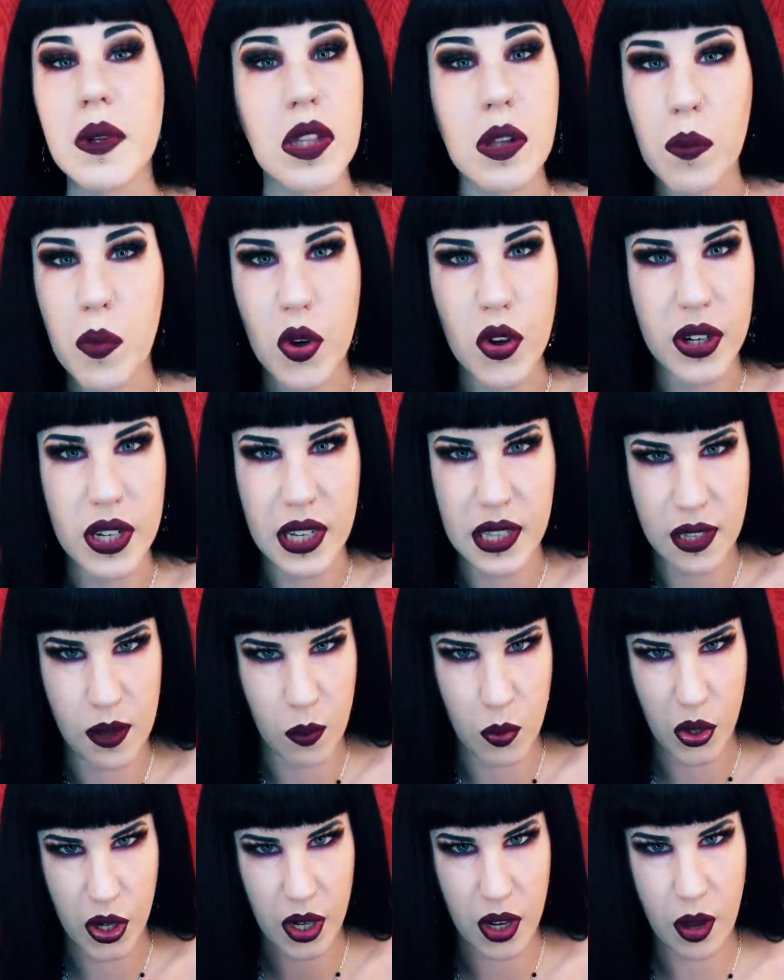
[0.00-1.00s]
in the morning and
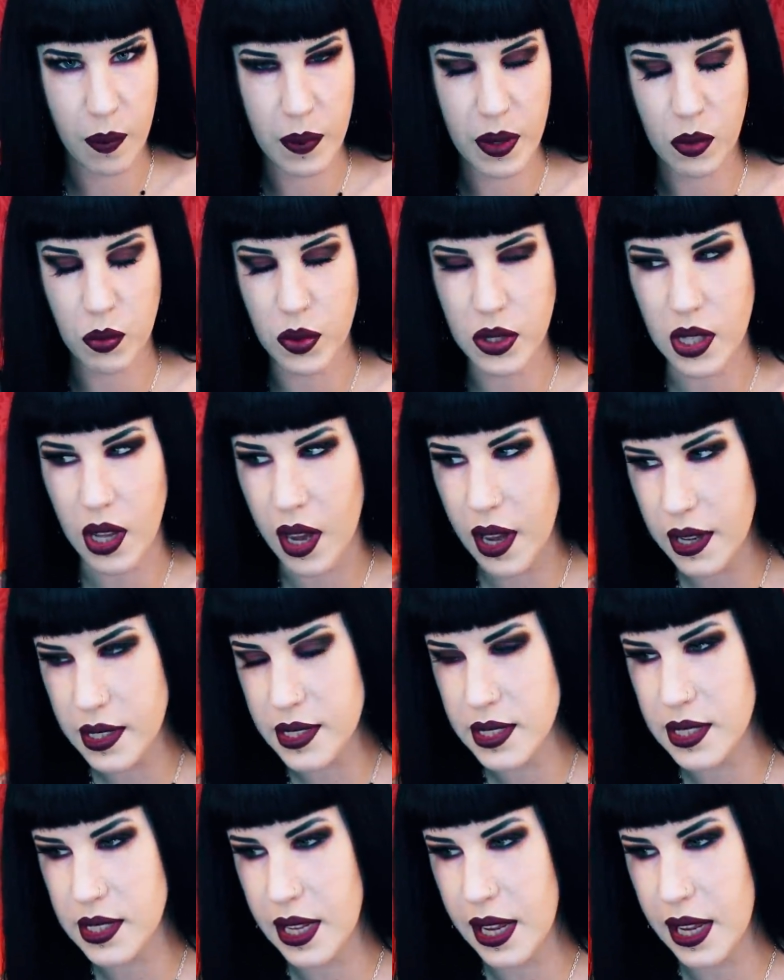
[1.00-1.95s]
then want to come in with us.